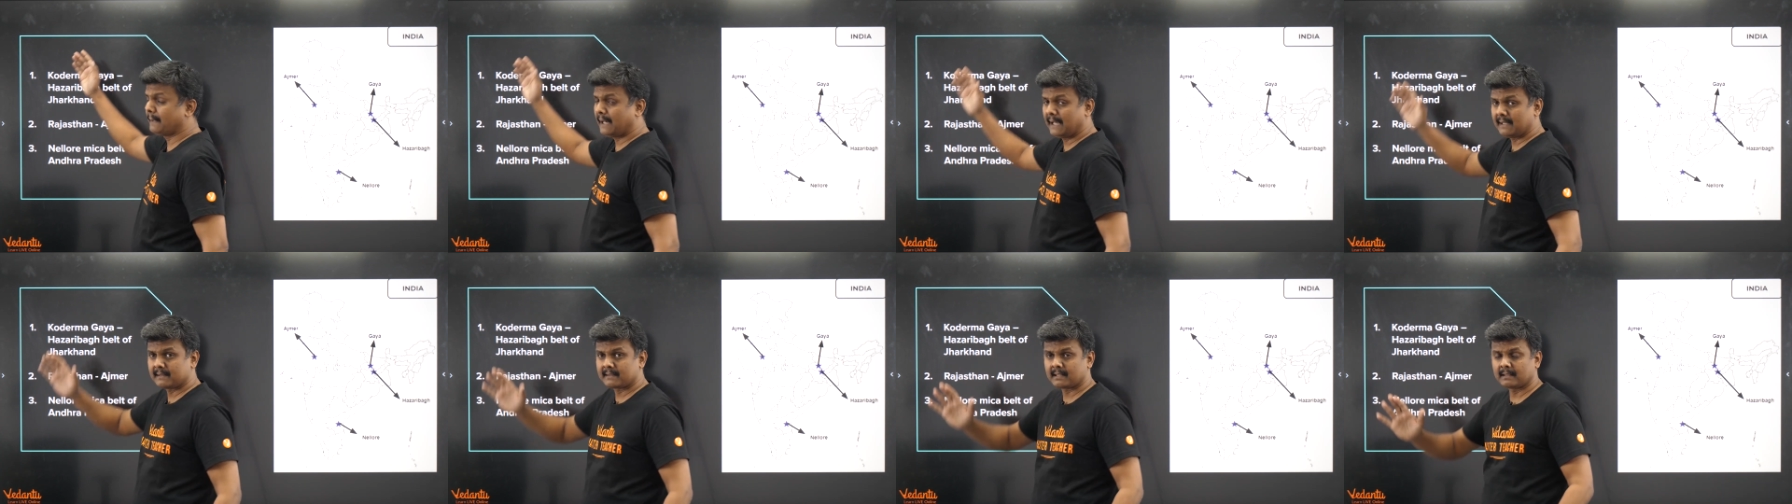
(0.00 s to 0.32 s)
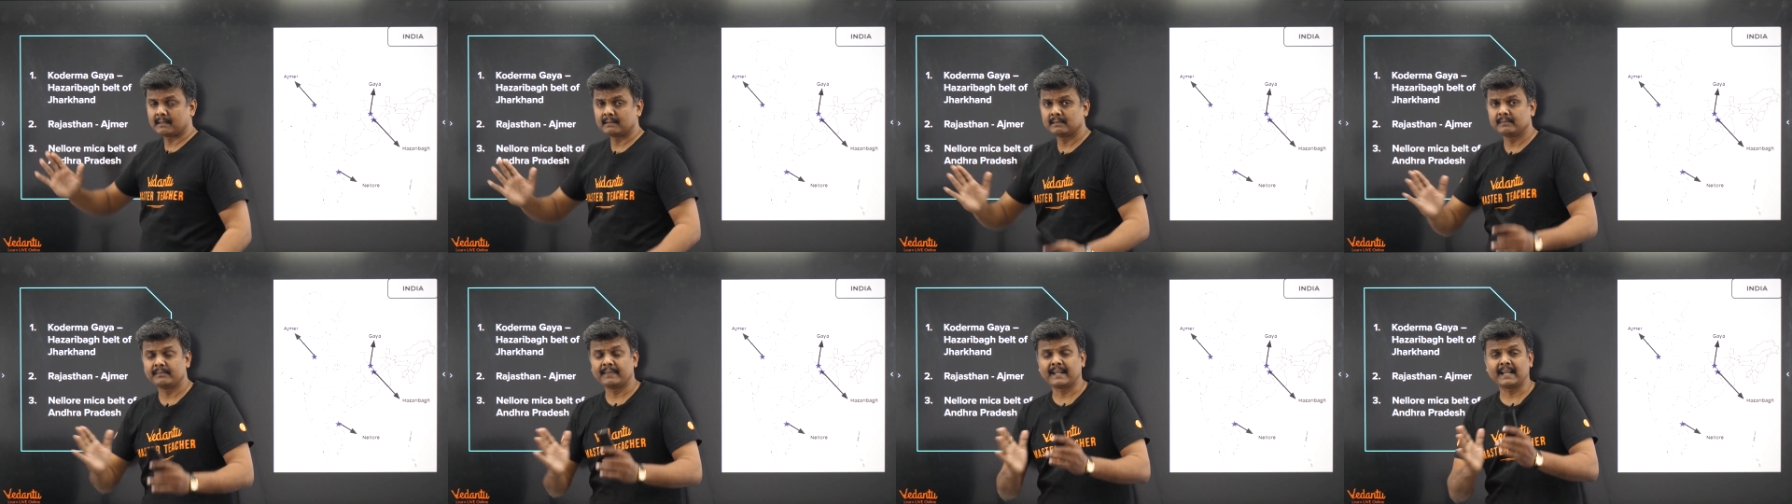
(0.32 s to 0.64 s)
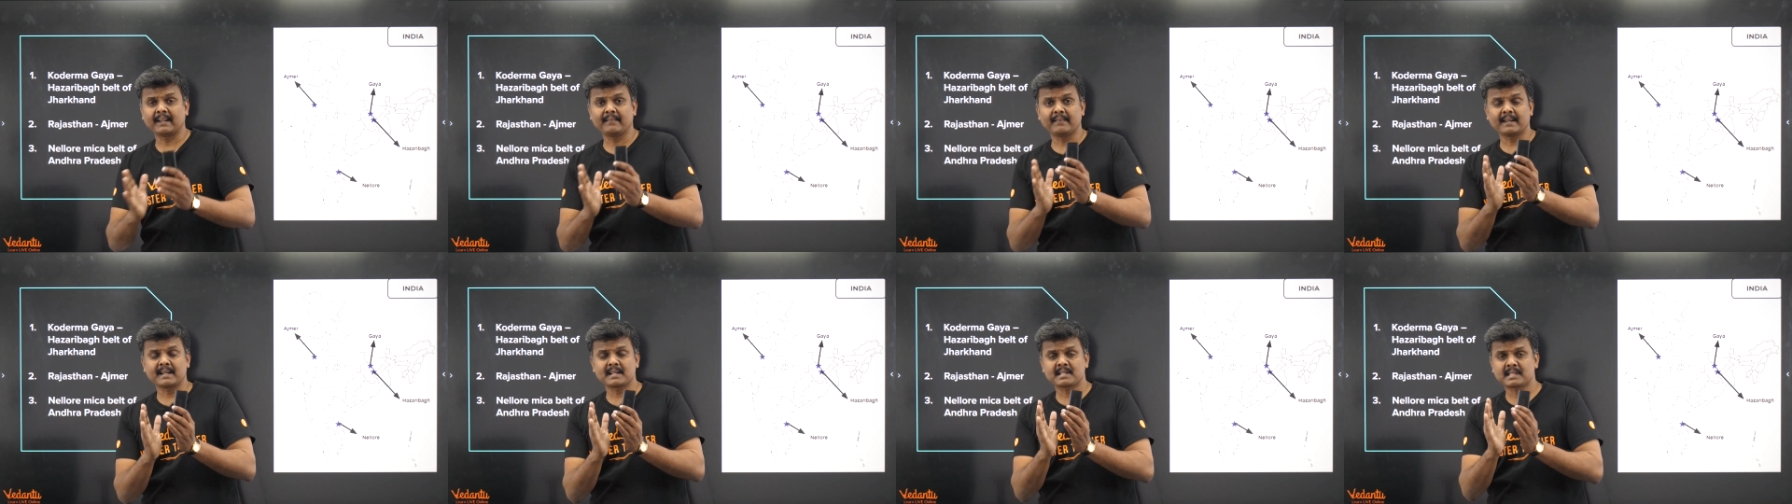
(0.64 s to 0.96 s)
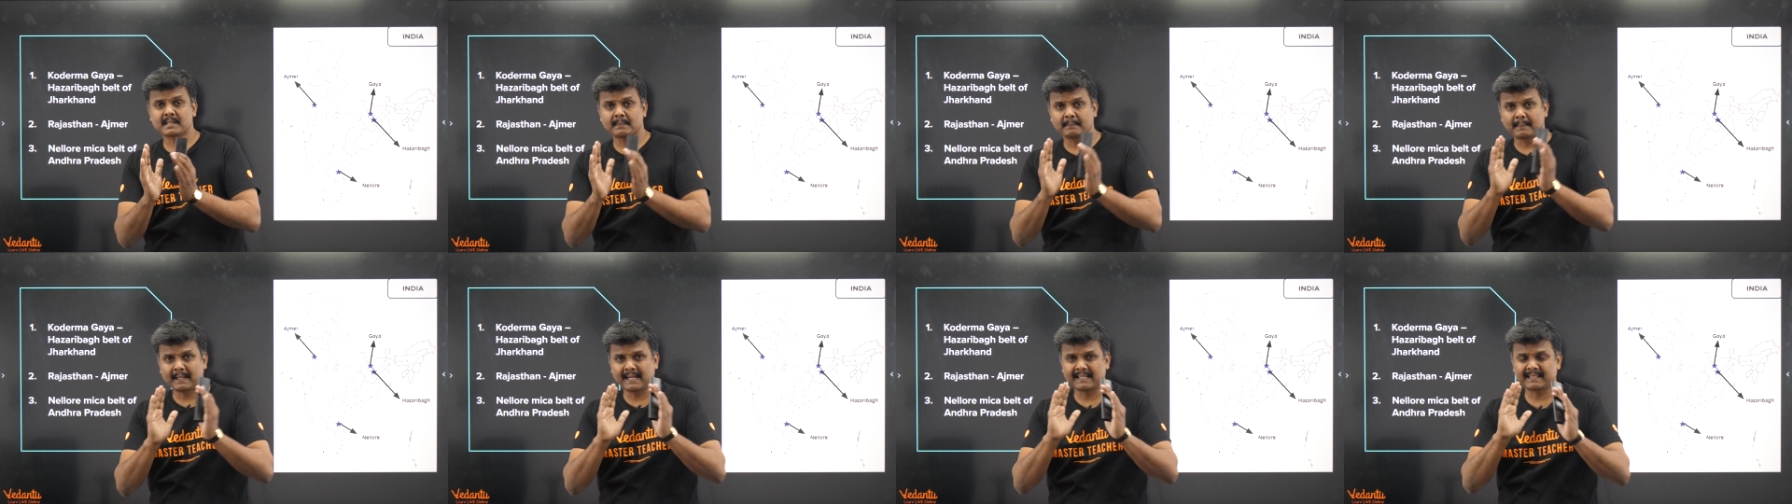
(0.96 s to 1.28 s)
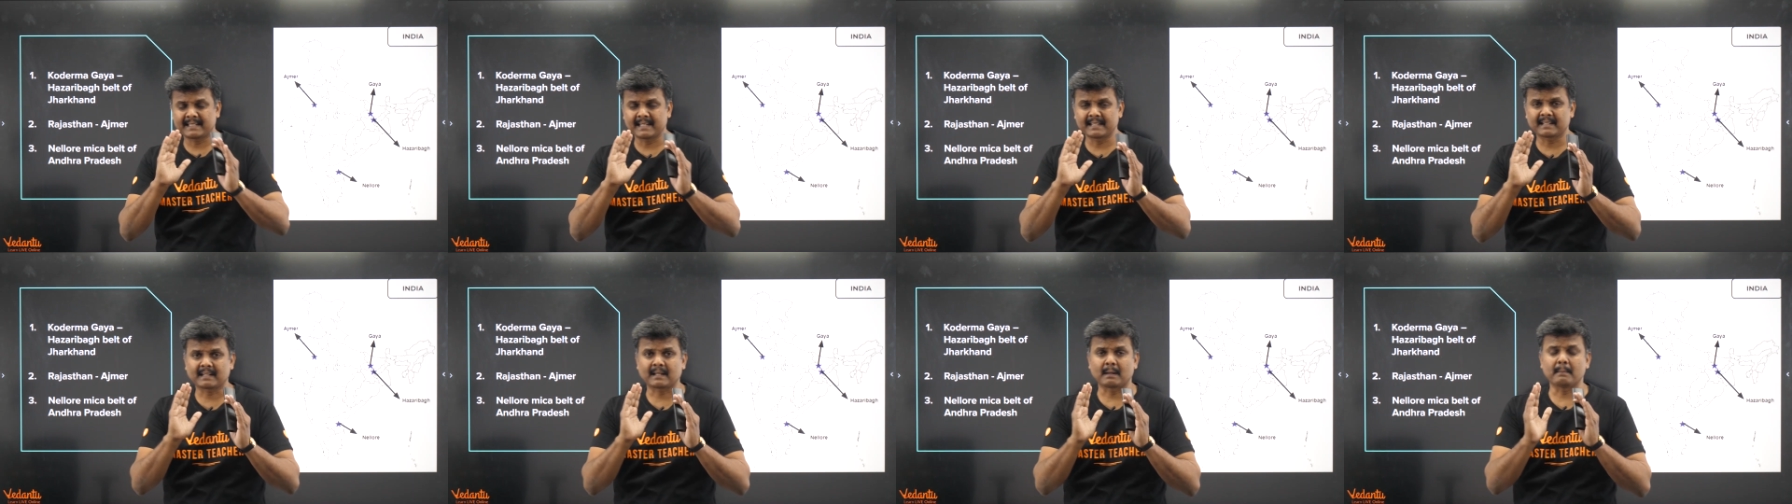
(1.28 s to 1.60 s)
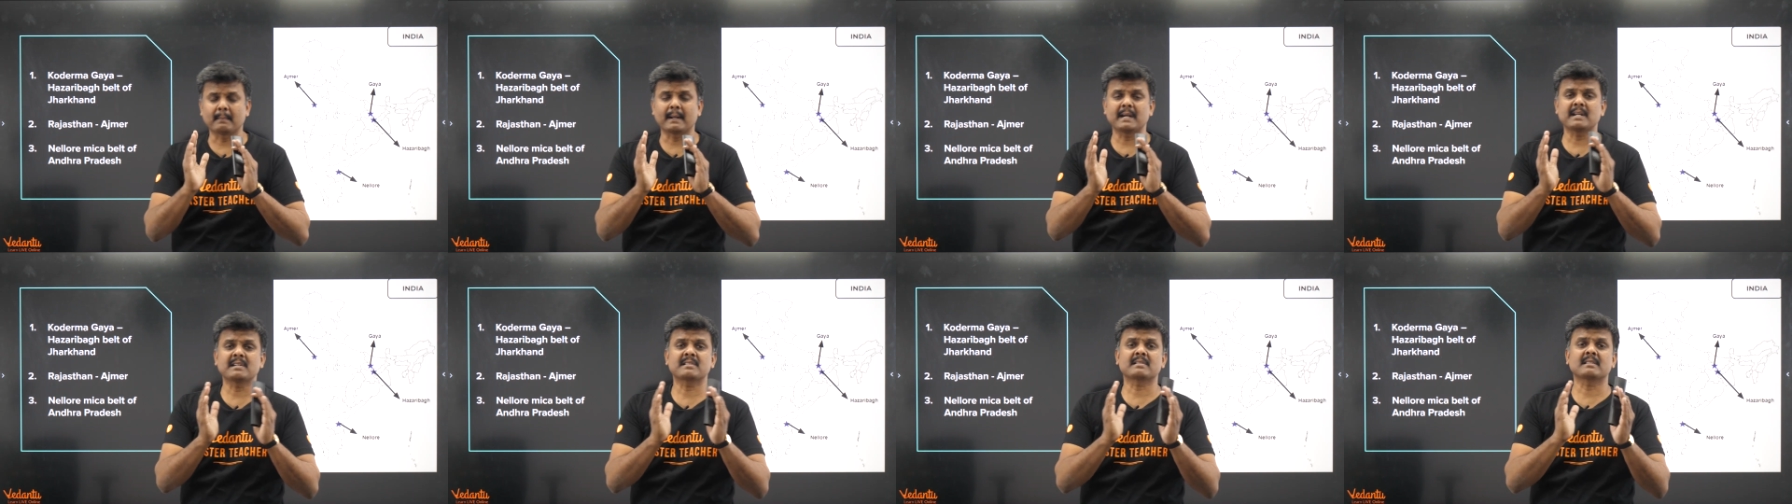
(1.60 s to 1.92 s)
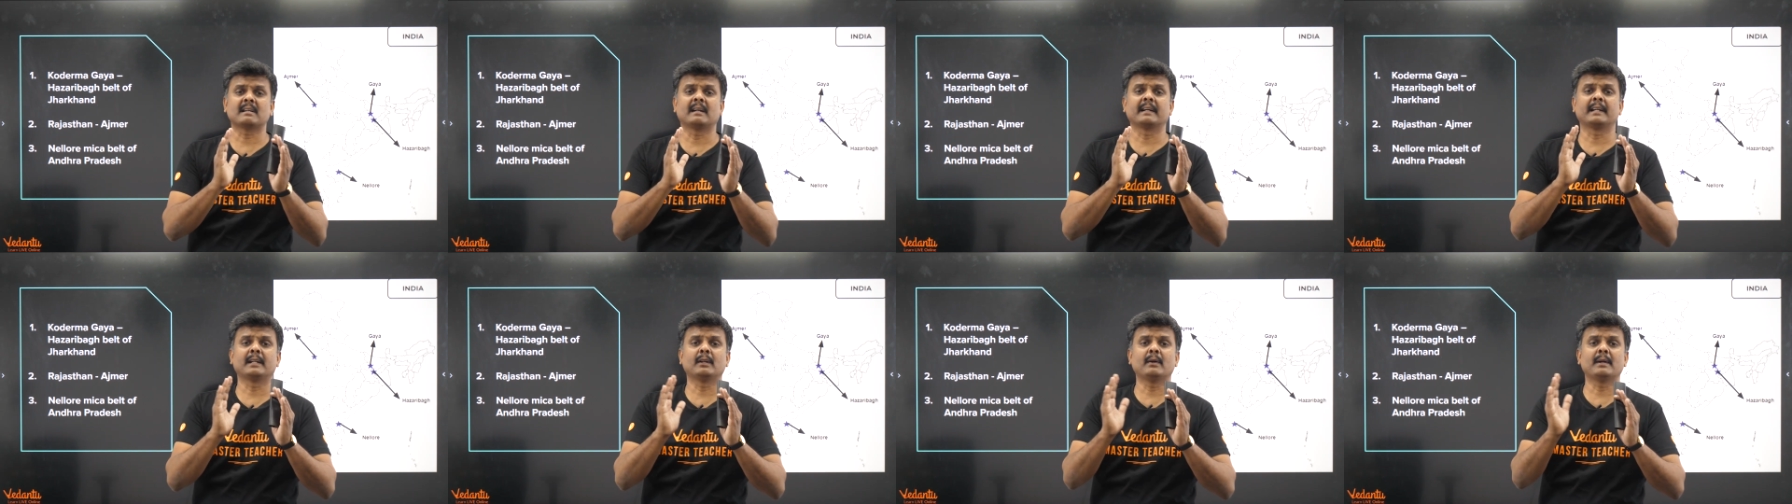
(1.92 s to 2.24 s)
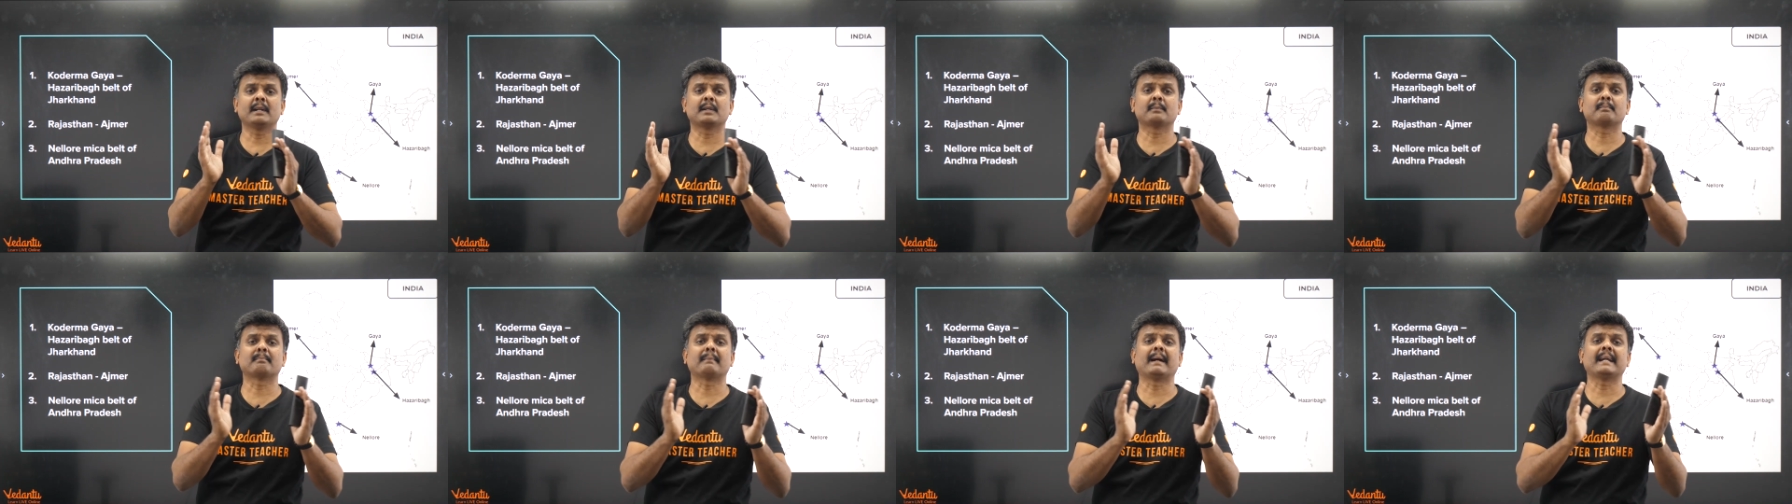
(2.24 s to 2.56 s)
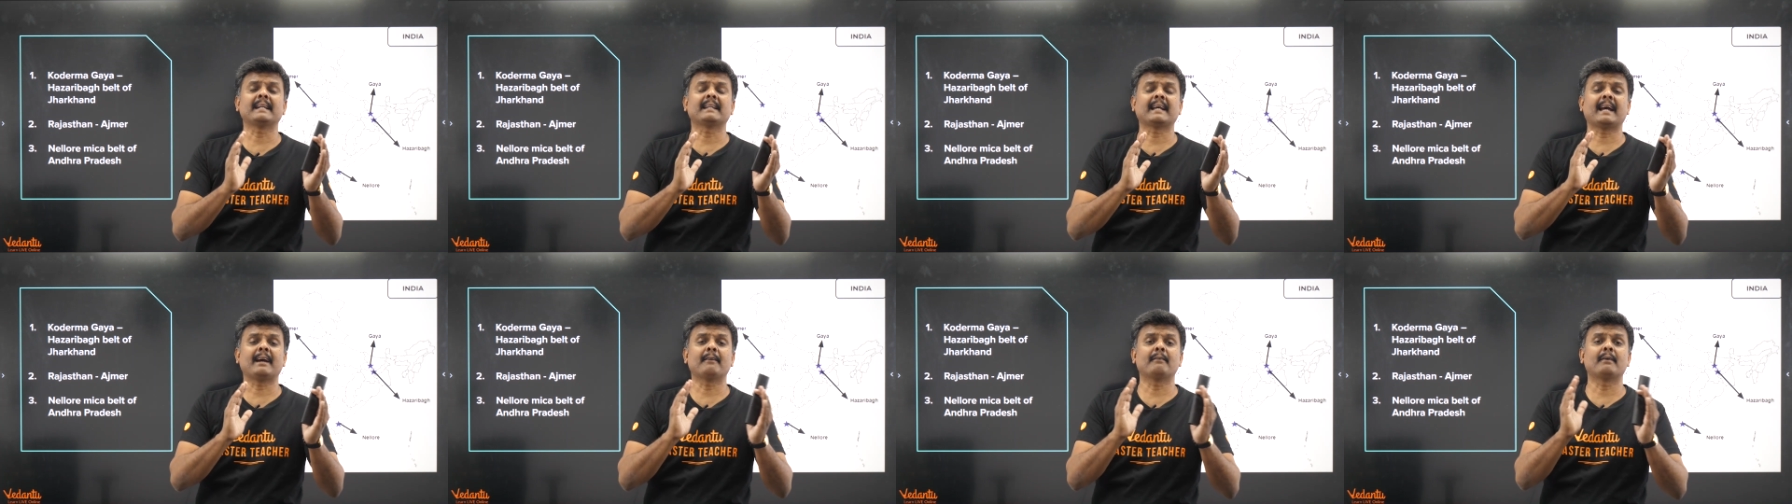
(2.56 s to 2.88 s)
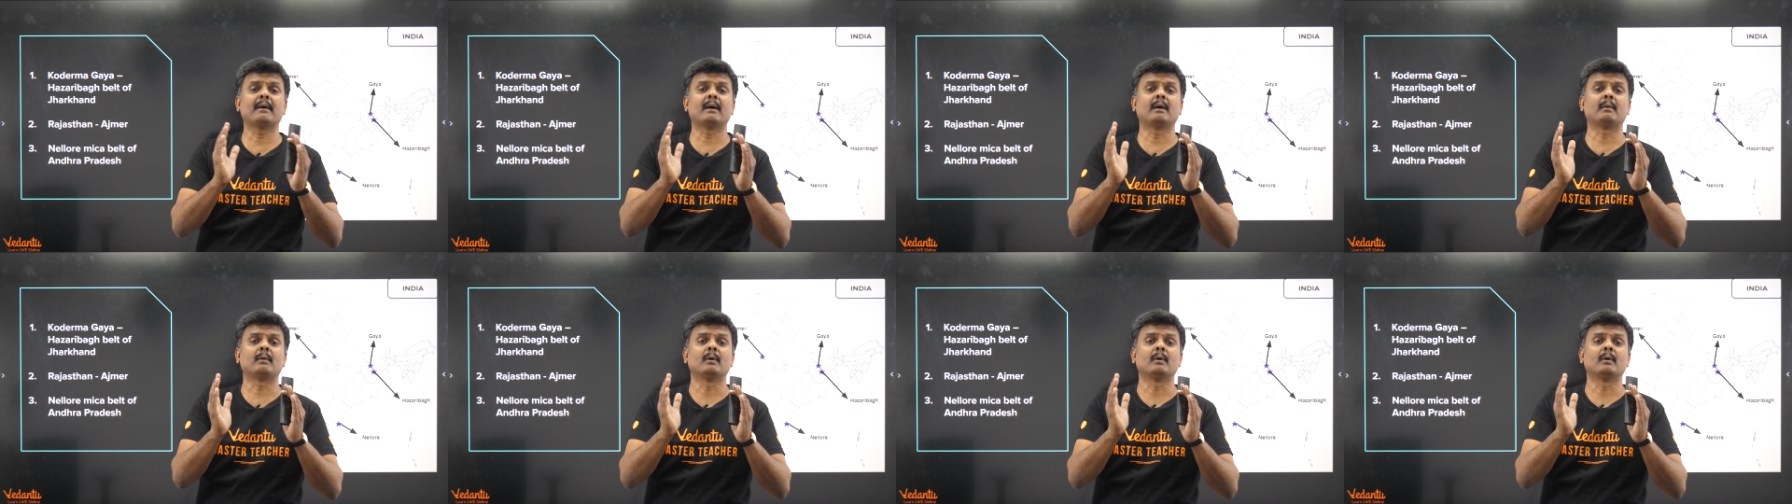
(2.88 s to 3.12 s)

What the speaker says: belt. Whenever it's a belt, it combines, it might have